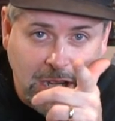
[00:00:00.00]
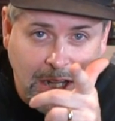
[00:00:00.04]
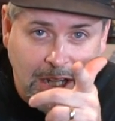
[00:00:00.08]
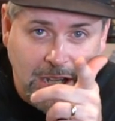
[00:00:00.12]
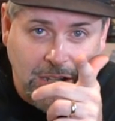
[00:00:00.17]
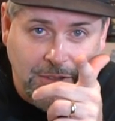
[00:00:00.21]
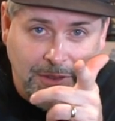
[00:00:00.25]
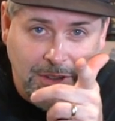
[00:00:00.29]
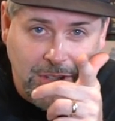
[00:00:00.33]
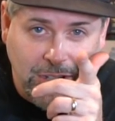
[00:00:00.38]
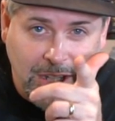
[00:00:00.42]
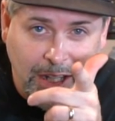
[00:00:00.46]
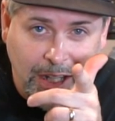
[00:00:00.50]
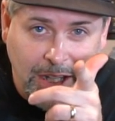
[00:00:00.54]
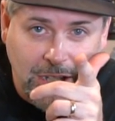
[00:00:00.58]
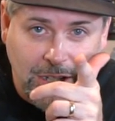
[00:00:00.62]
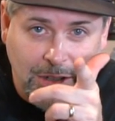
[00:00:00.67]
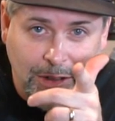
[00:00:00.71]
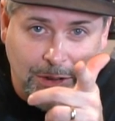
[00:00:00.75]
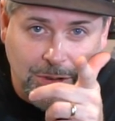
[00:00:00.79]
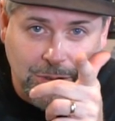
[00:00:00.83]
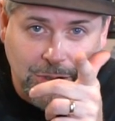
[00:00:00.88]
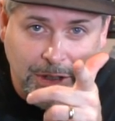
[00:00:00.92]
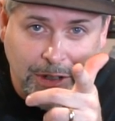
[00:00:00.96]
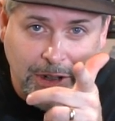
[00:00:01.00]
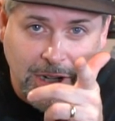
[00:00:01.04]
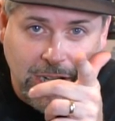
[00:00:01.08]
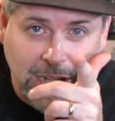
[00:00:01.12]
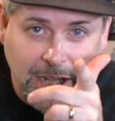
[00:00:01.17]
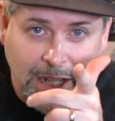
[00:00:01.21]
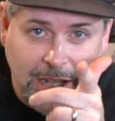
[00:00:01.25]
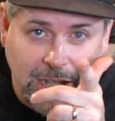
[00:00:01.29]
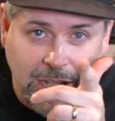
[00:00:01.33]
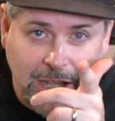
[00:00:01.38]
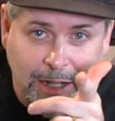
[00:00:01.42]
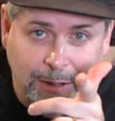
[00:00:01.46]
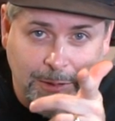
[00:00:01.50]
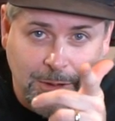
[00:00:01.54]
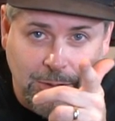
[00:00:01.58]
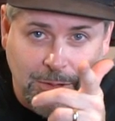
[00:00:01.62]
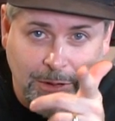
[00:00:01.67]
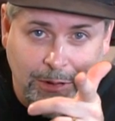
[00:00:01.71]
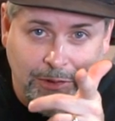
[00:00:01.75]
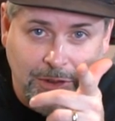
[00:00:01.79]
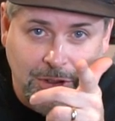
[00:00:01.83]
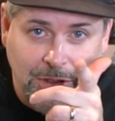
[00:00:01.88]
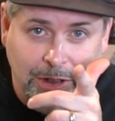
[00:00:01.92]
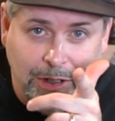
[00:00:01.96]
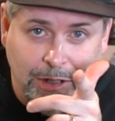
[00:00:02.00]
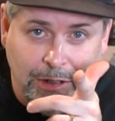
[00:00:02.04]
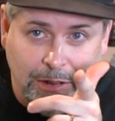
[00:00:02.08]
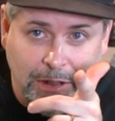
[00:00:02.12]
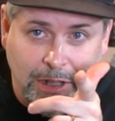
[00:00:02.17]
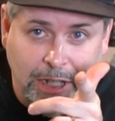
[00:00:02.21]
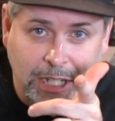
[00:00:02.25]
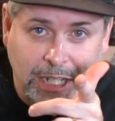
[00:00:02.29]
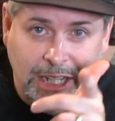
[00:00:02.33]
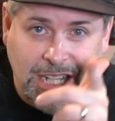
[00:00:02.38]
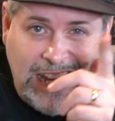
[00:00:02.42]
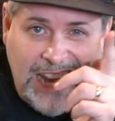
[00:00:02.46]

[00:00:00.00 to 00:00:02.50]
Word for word: if you can get hold of Greg and get him to review your thing,